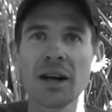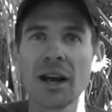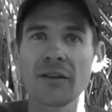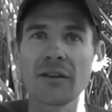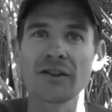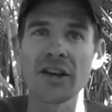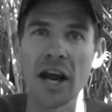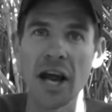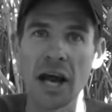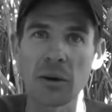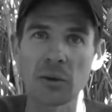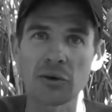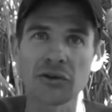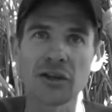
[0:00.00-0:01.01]
another 10
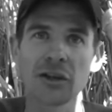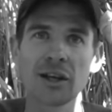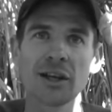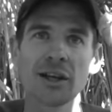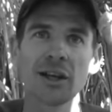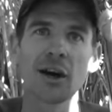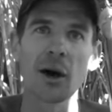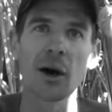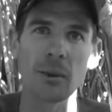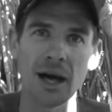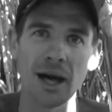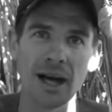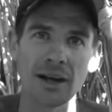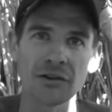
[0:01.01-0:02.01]
hours on
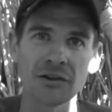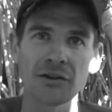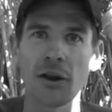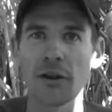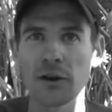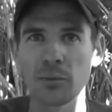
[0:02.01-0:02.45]
my ass on the